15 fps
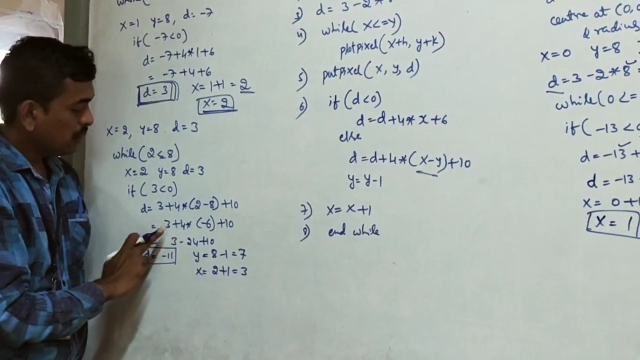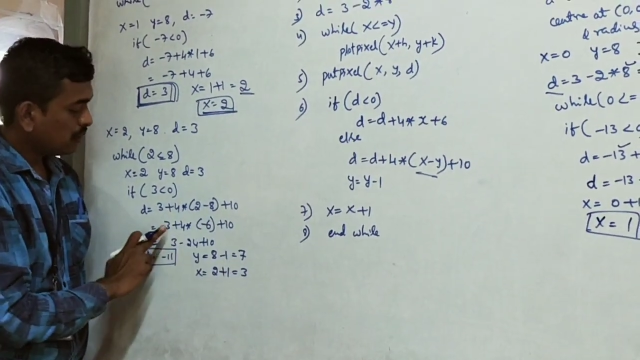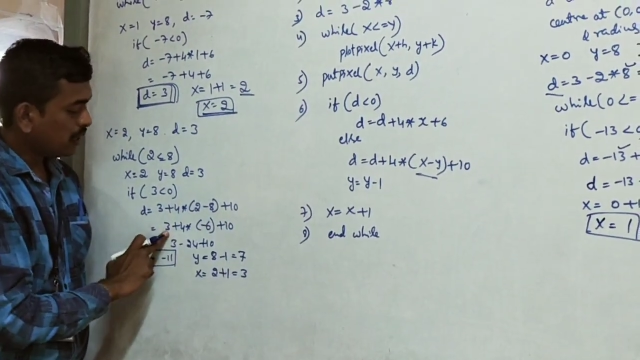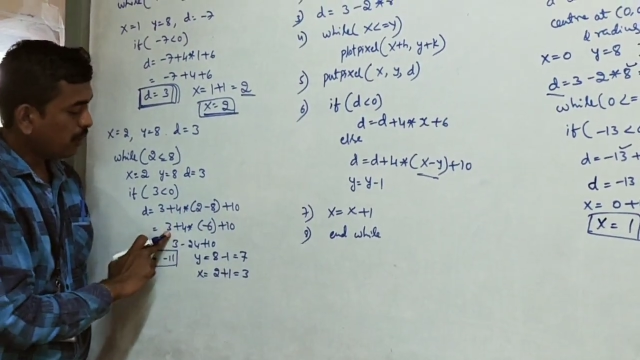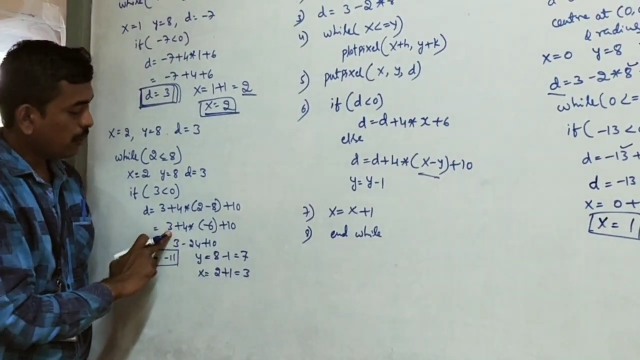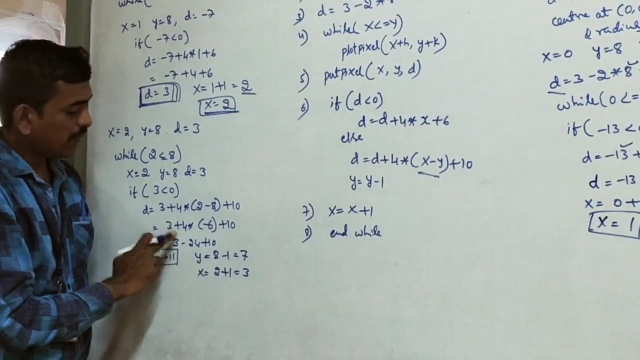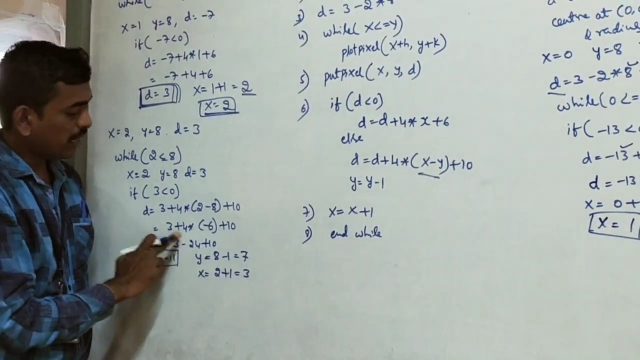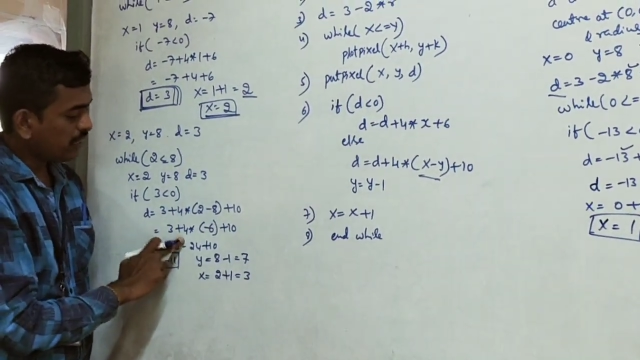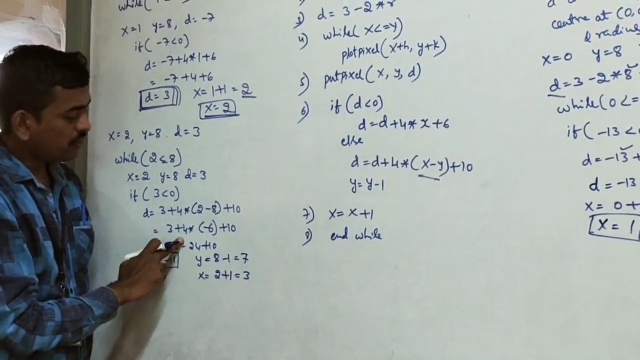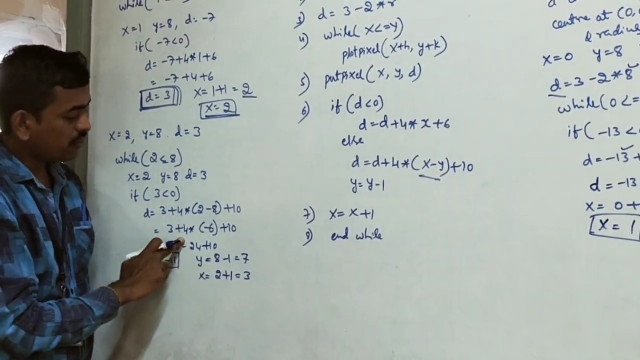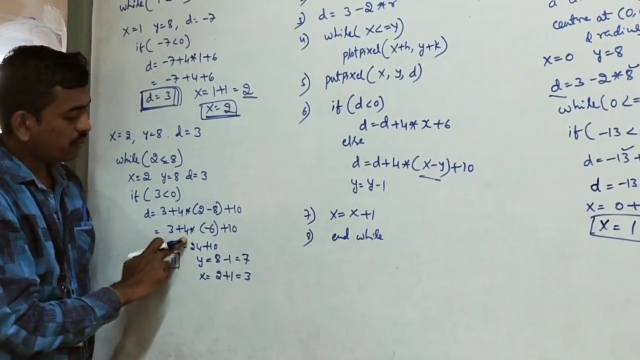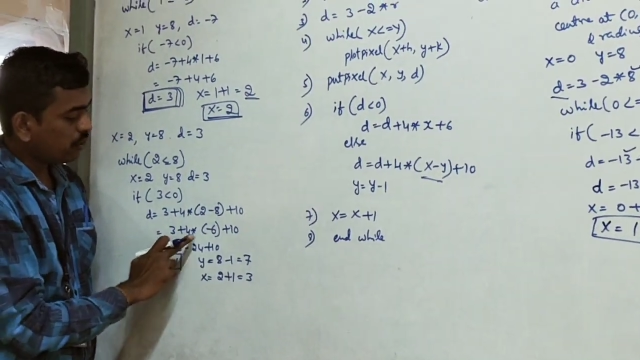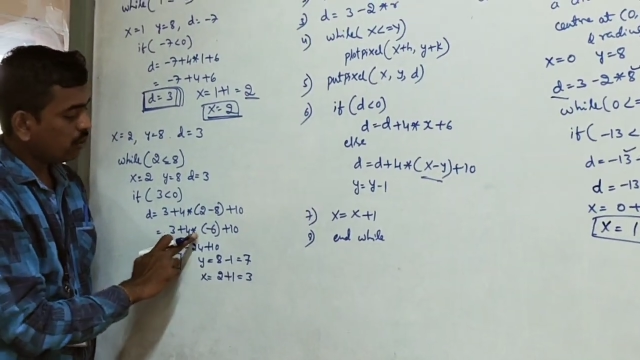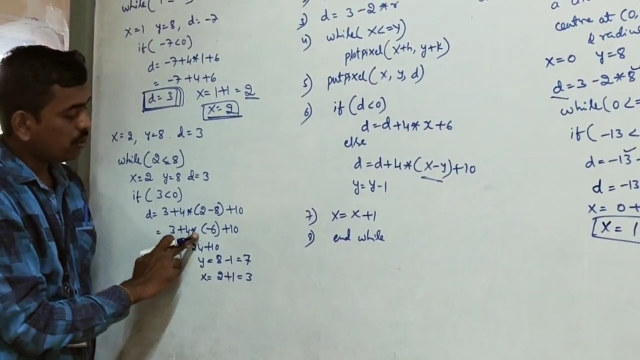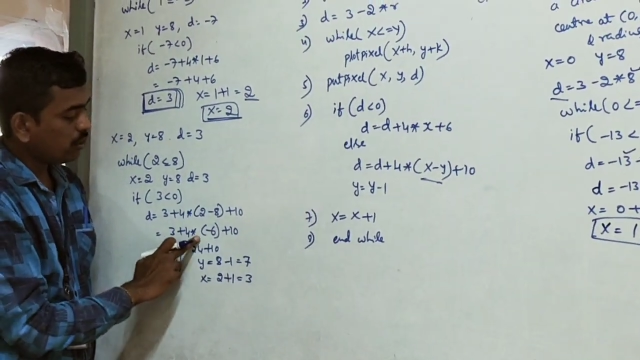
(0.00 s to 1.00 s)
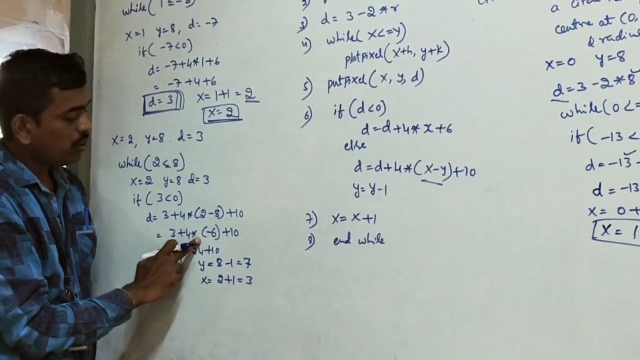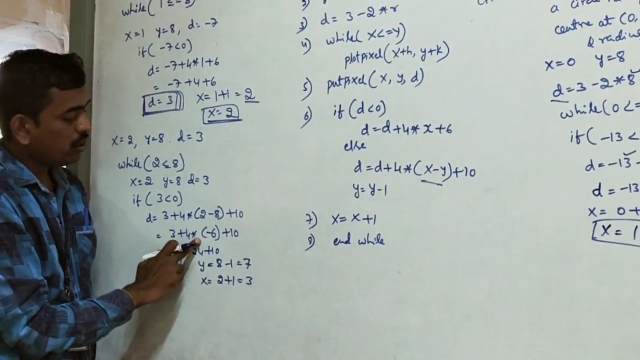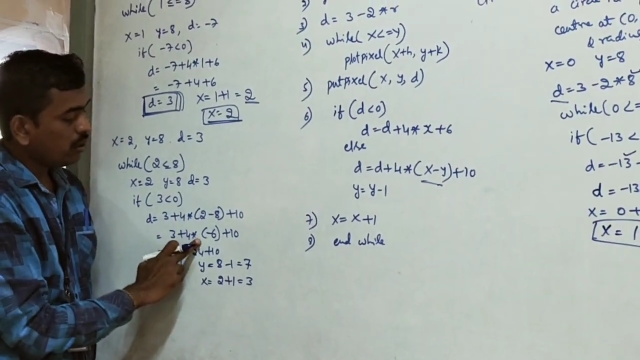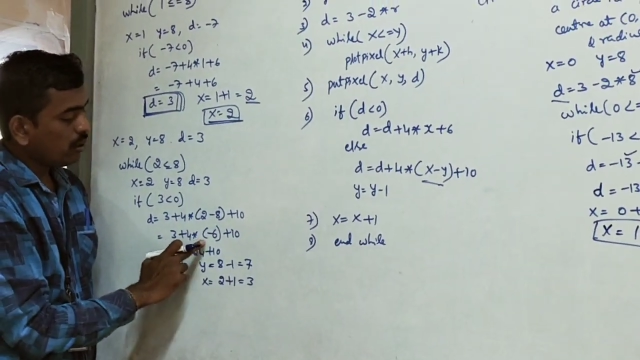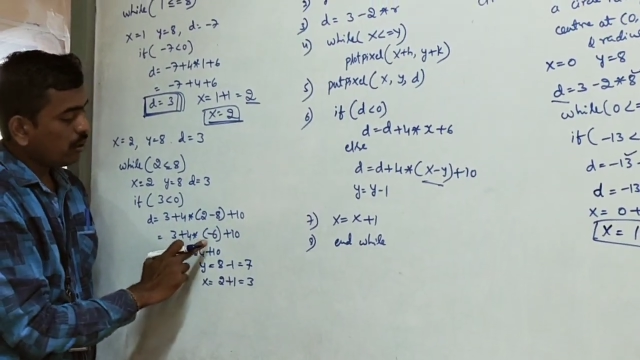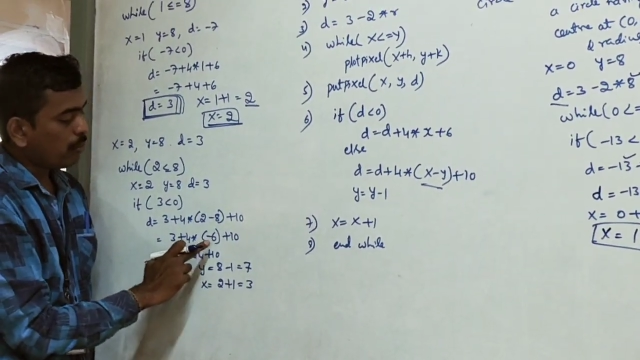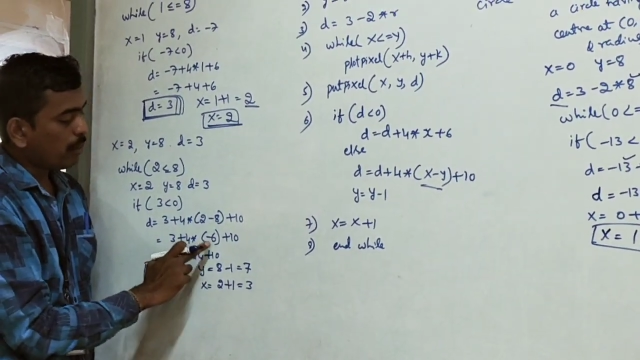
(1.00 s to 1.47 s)
3 minus 4
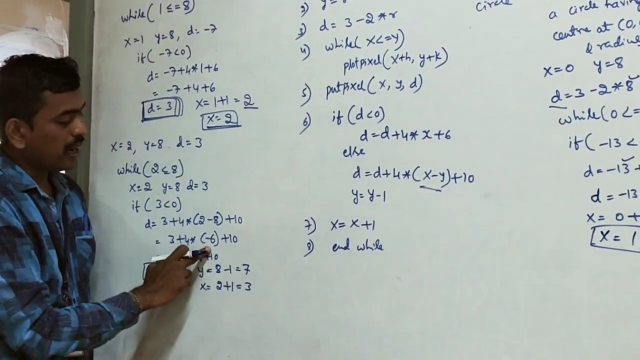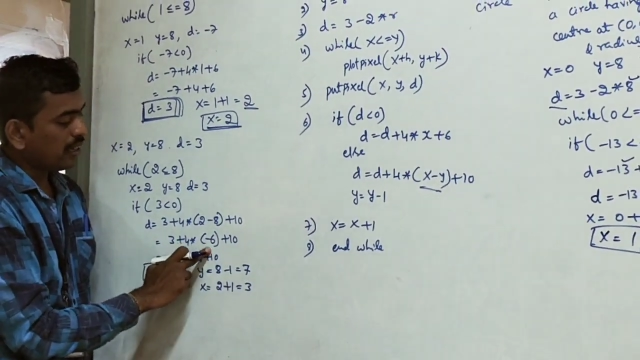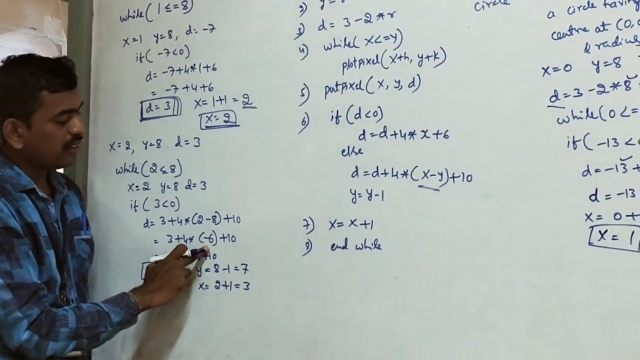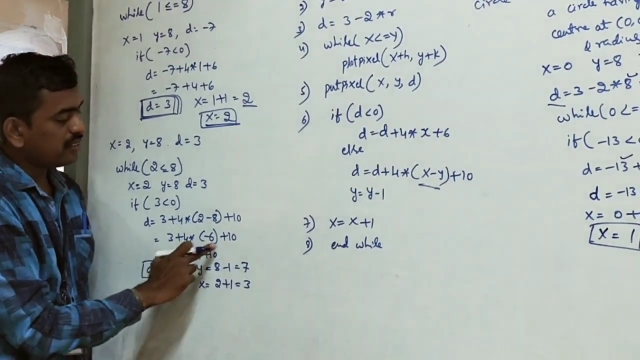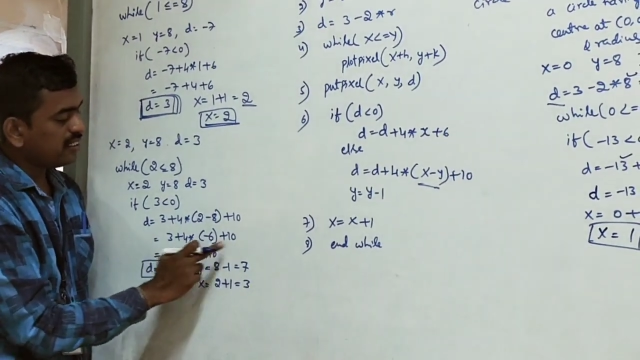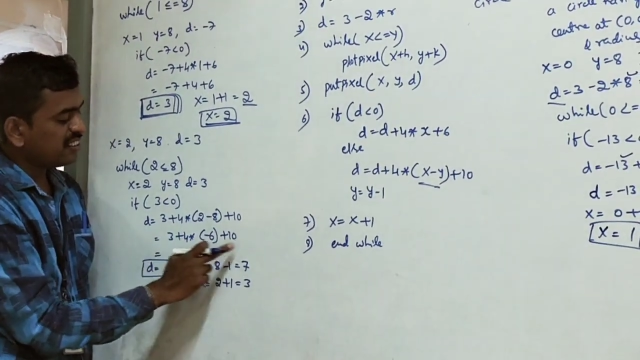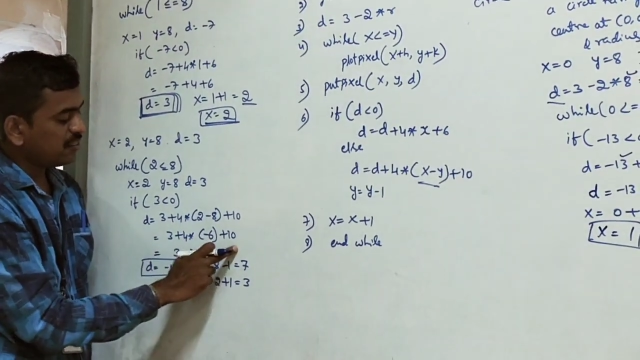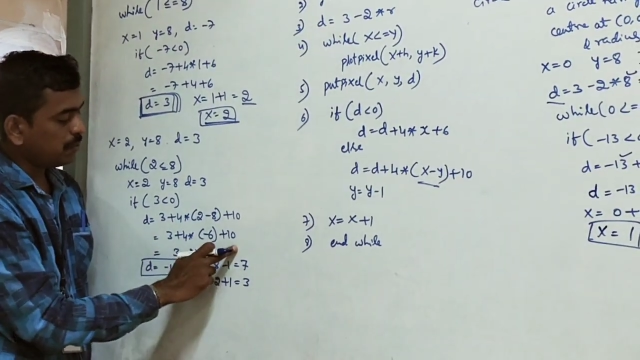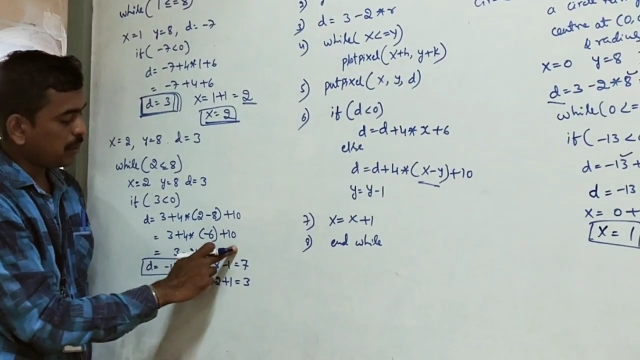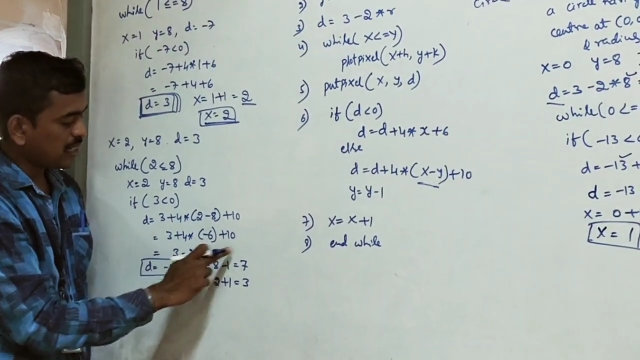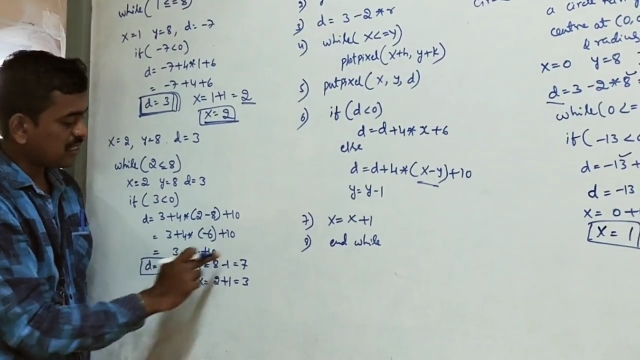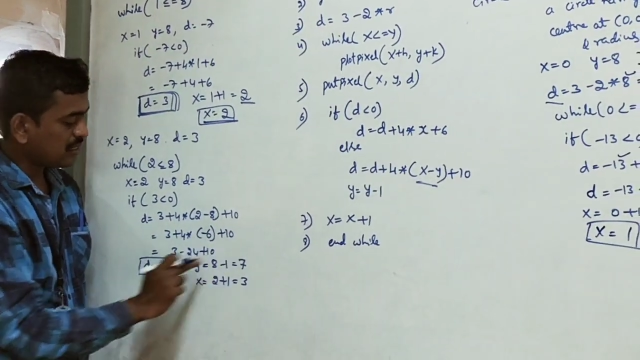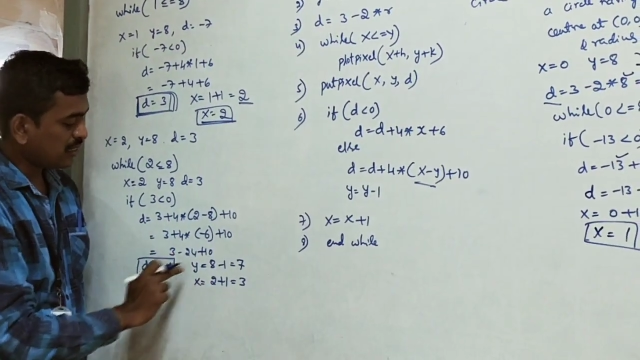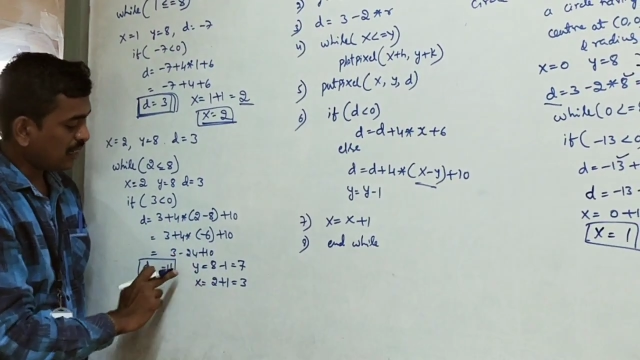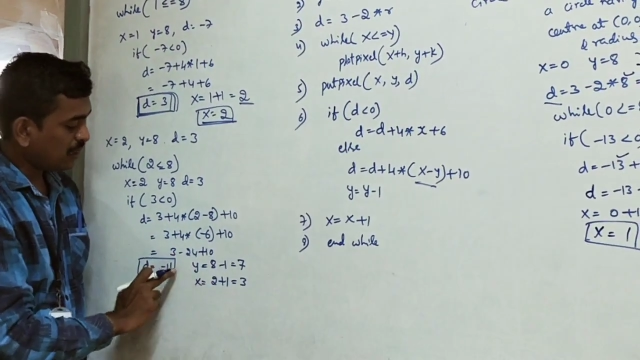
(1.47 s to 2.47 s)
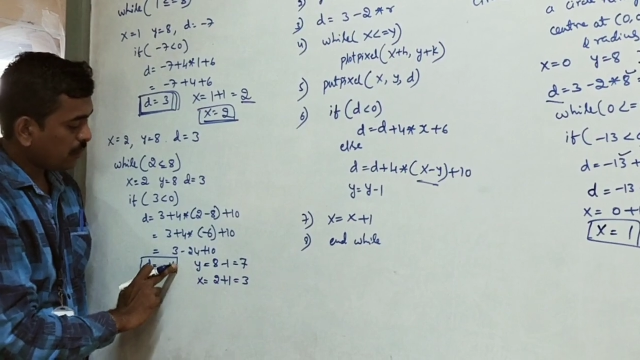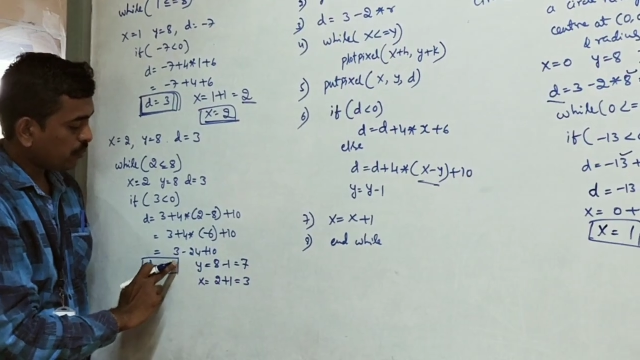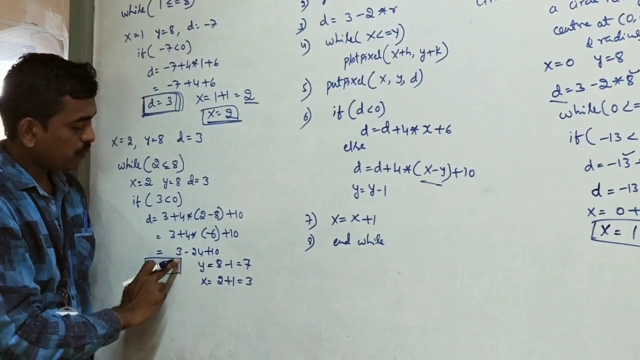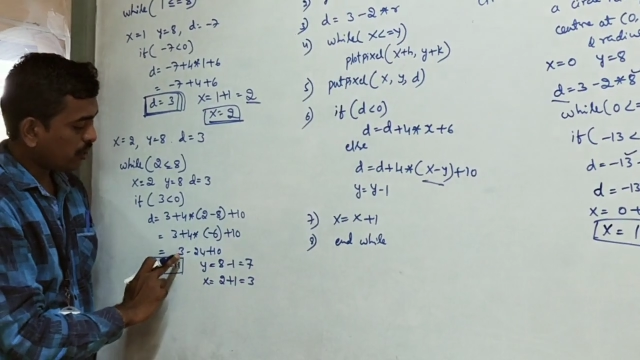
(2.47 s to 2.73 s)
minus 6 plus 10,